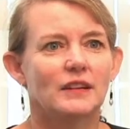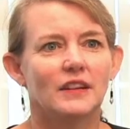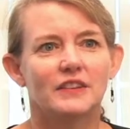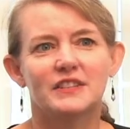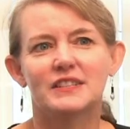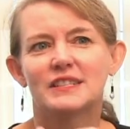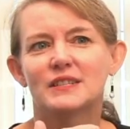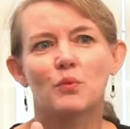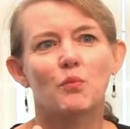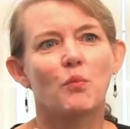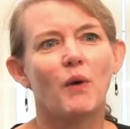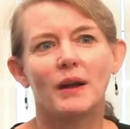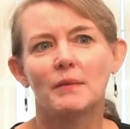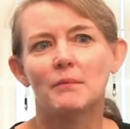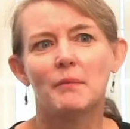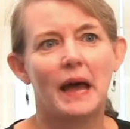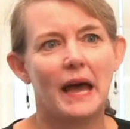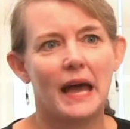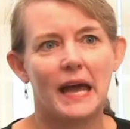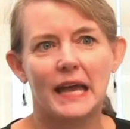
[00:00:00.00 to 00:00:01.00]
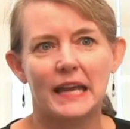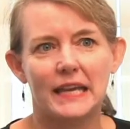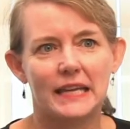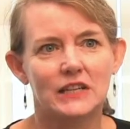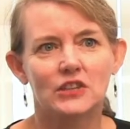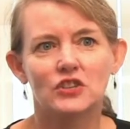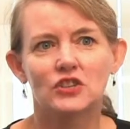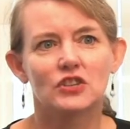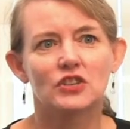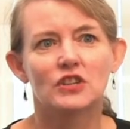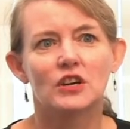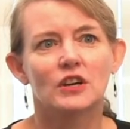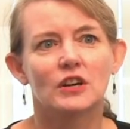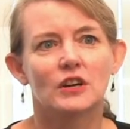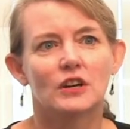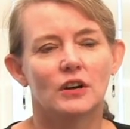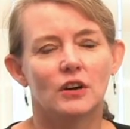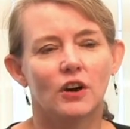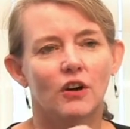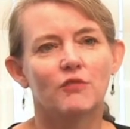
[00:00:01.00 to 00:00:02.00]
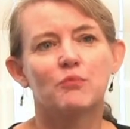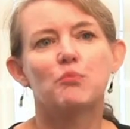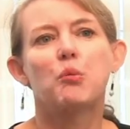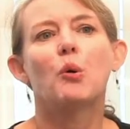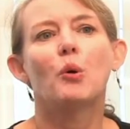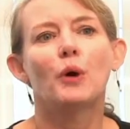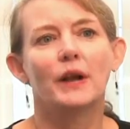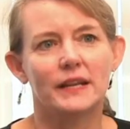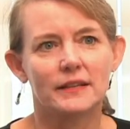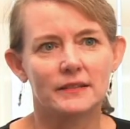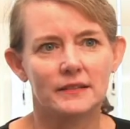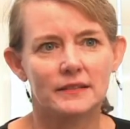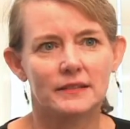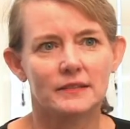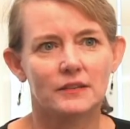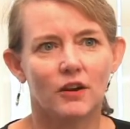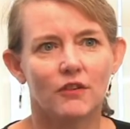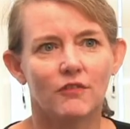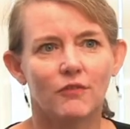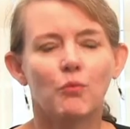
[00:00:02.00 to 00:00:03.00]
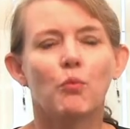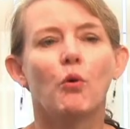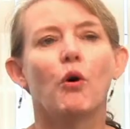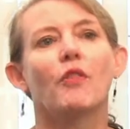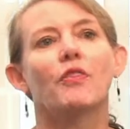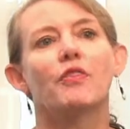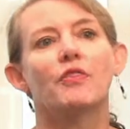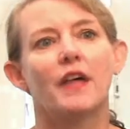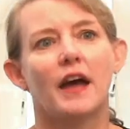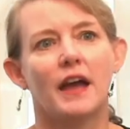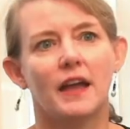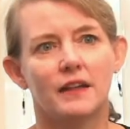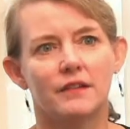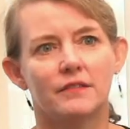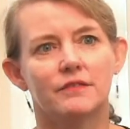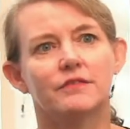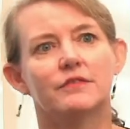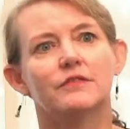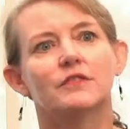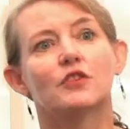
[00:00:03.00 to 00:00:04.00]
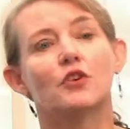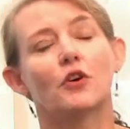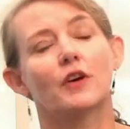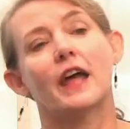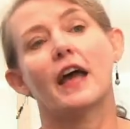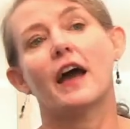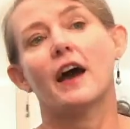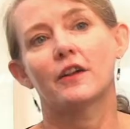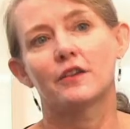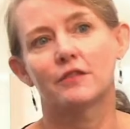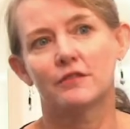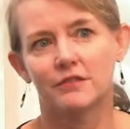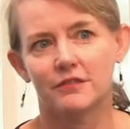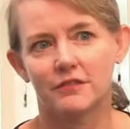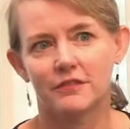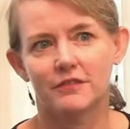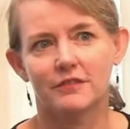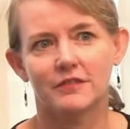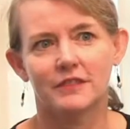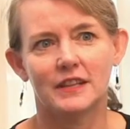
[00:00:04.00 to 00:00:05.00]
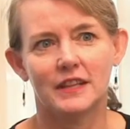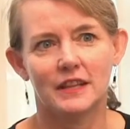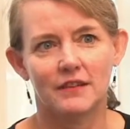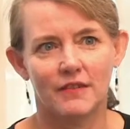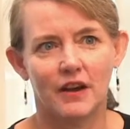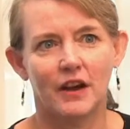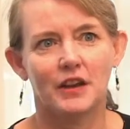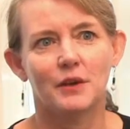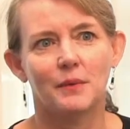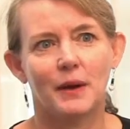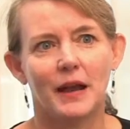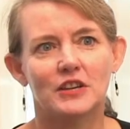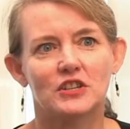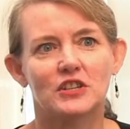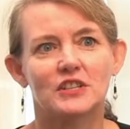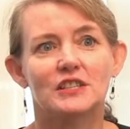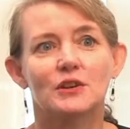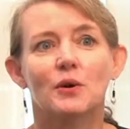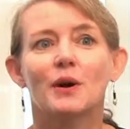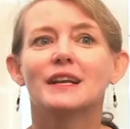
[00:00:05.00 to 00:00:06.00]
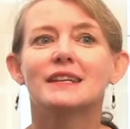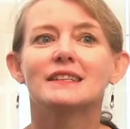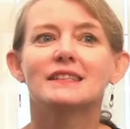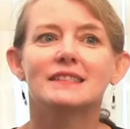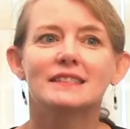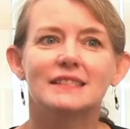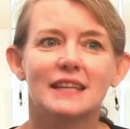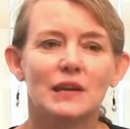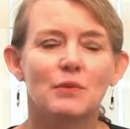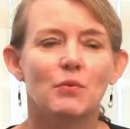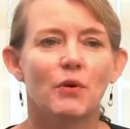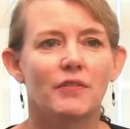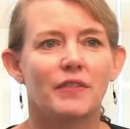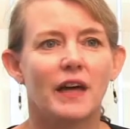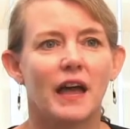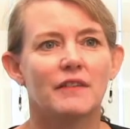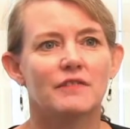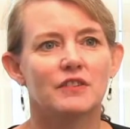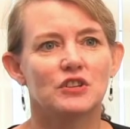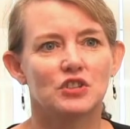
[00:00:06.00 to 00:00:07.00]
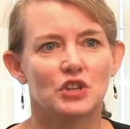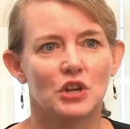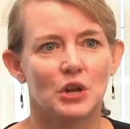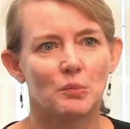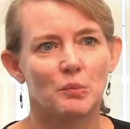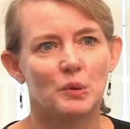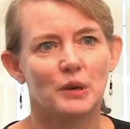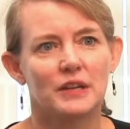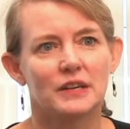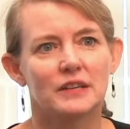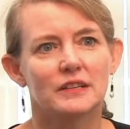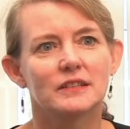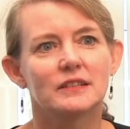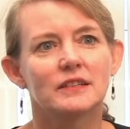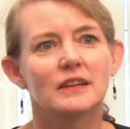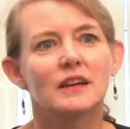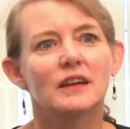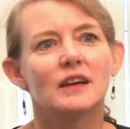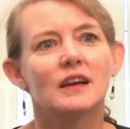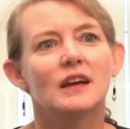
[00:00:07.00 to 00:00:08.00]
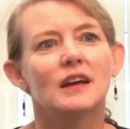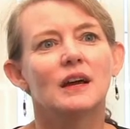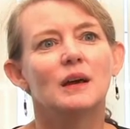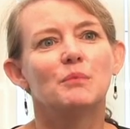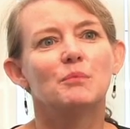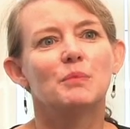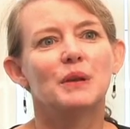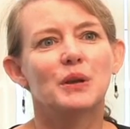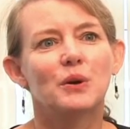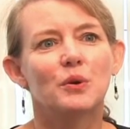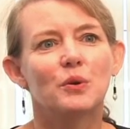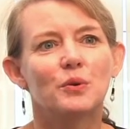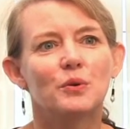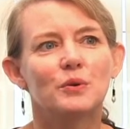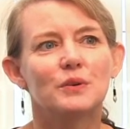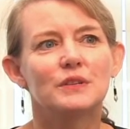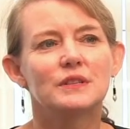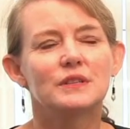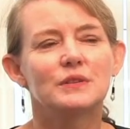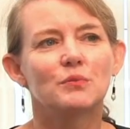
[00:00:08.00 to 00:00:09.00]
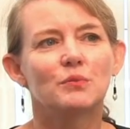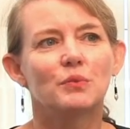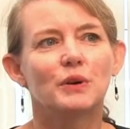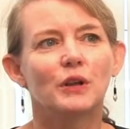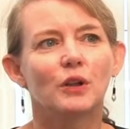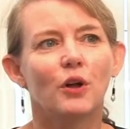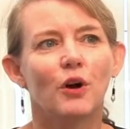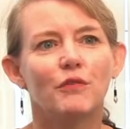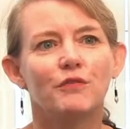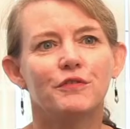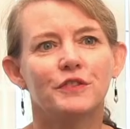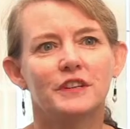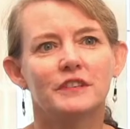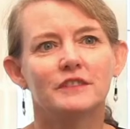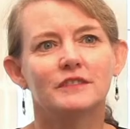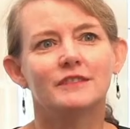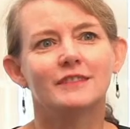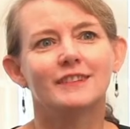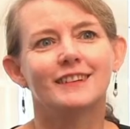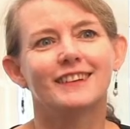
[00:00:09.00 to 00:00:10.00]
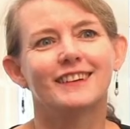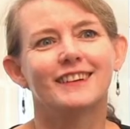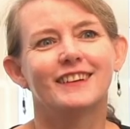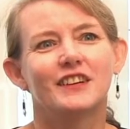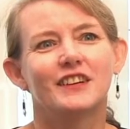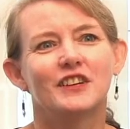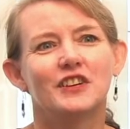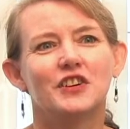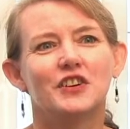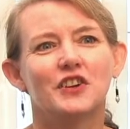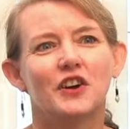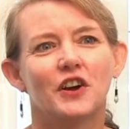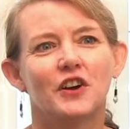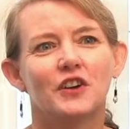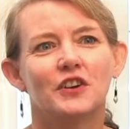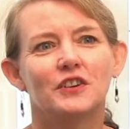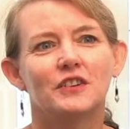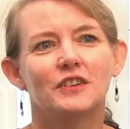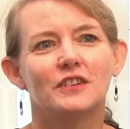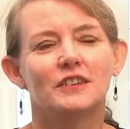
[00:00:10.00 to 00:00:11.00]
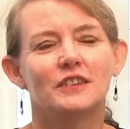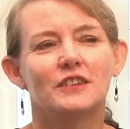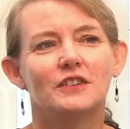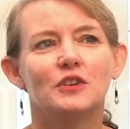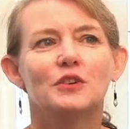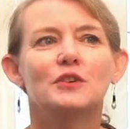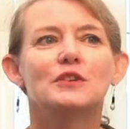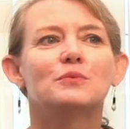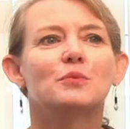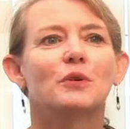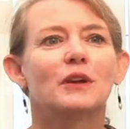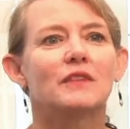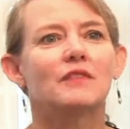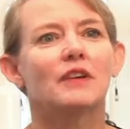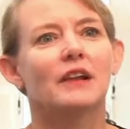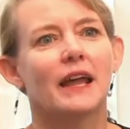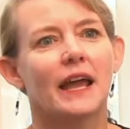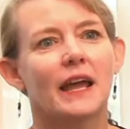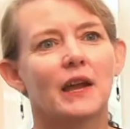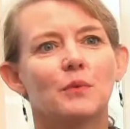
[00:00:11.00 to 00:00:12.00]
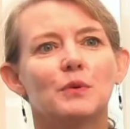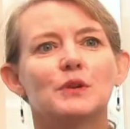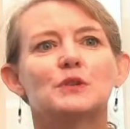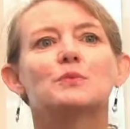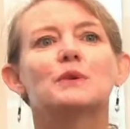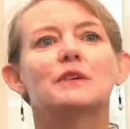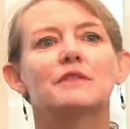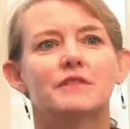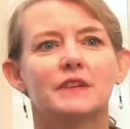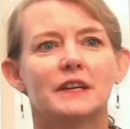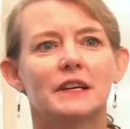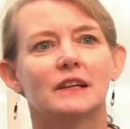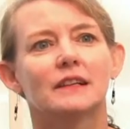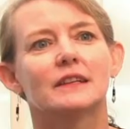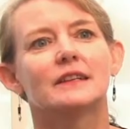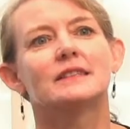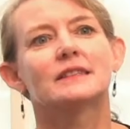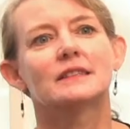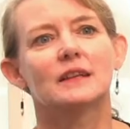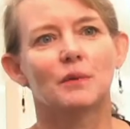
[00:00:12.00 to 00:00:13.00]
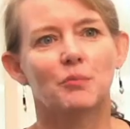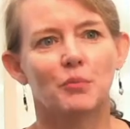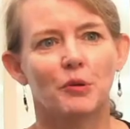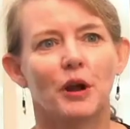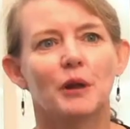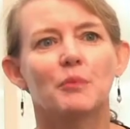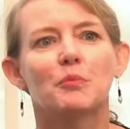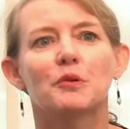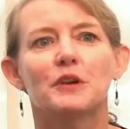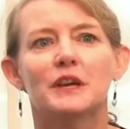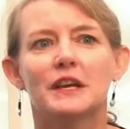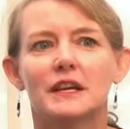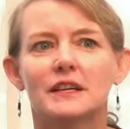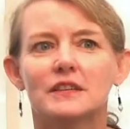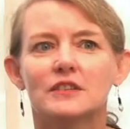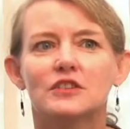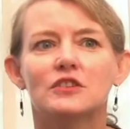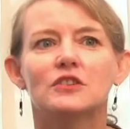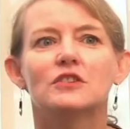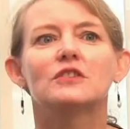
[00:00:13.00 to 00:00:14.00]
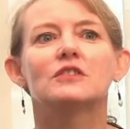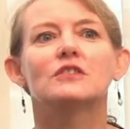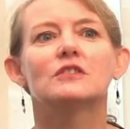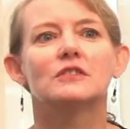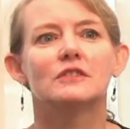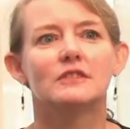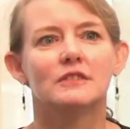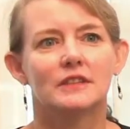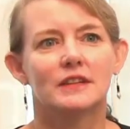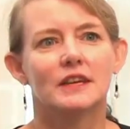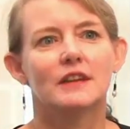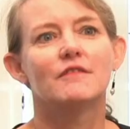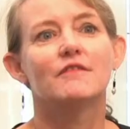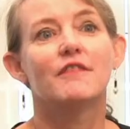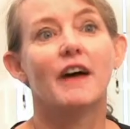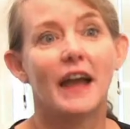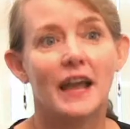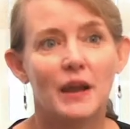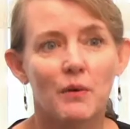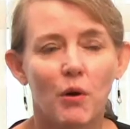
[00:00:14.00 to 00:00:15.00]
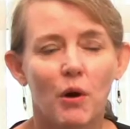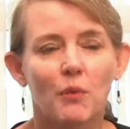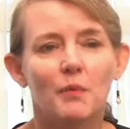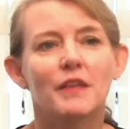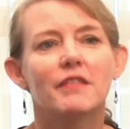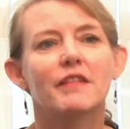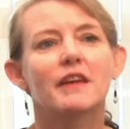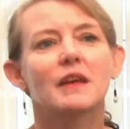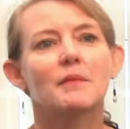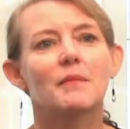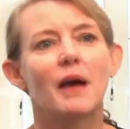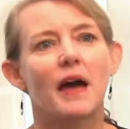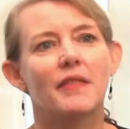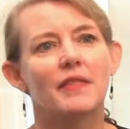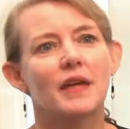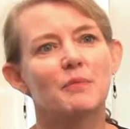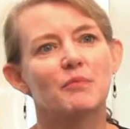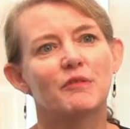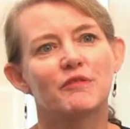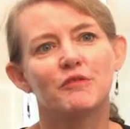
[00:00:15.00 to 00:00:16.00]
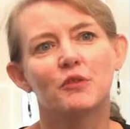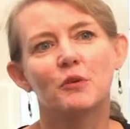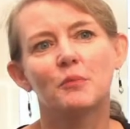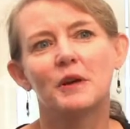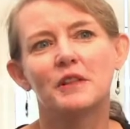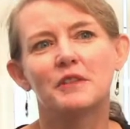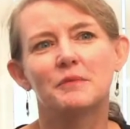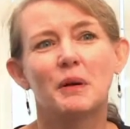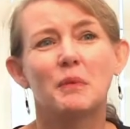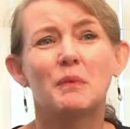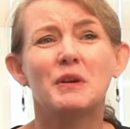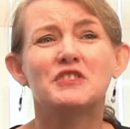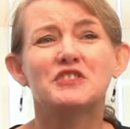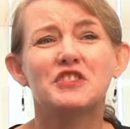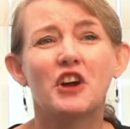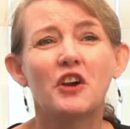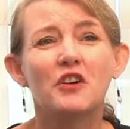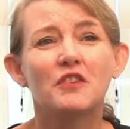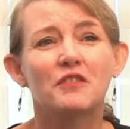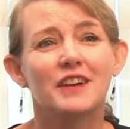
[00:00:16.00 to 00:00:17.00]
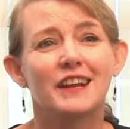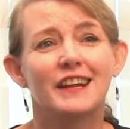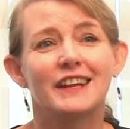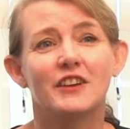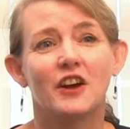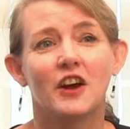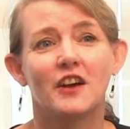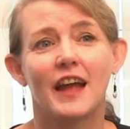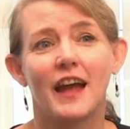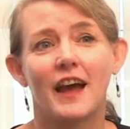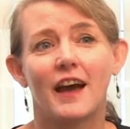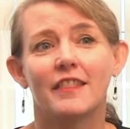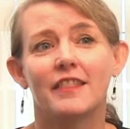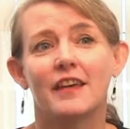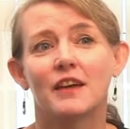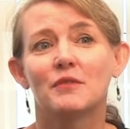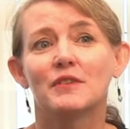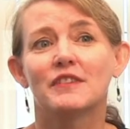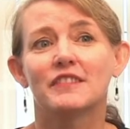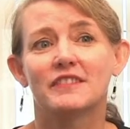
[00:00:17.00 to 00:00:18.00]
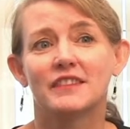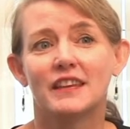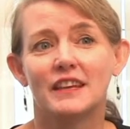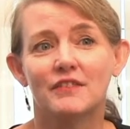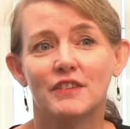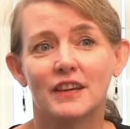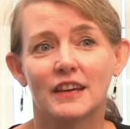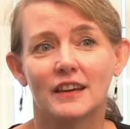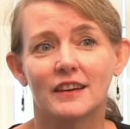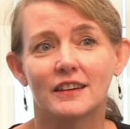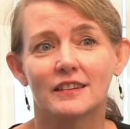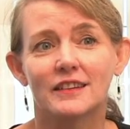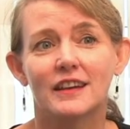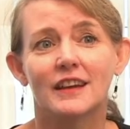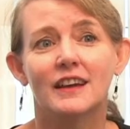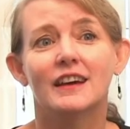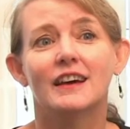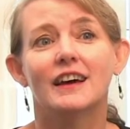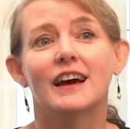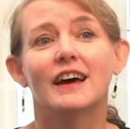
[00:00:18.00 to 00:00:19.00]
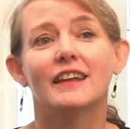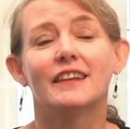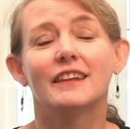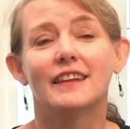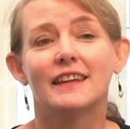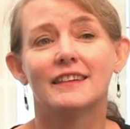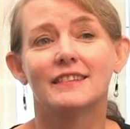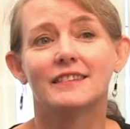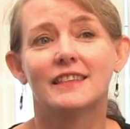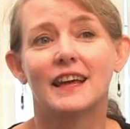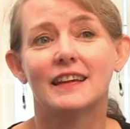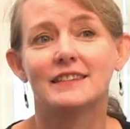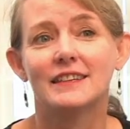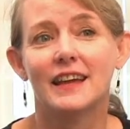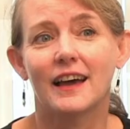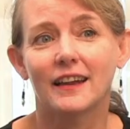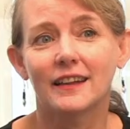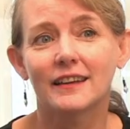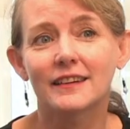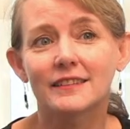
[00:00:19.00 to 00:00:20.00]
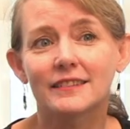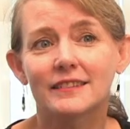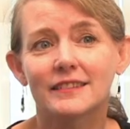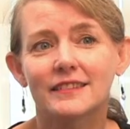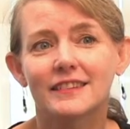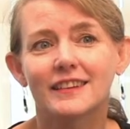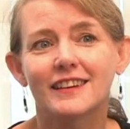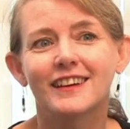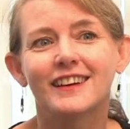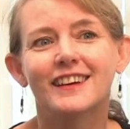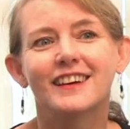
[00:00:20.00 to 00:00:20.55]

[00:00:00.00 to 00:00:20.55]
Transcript: just a one-page of points of what they've got out of the evaluation, so I can see what they've interpreted, because we'll often use whatever language we feel is appropriate to convey what we think about their performance, but we don't really know how they're receiving it unless they tell us.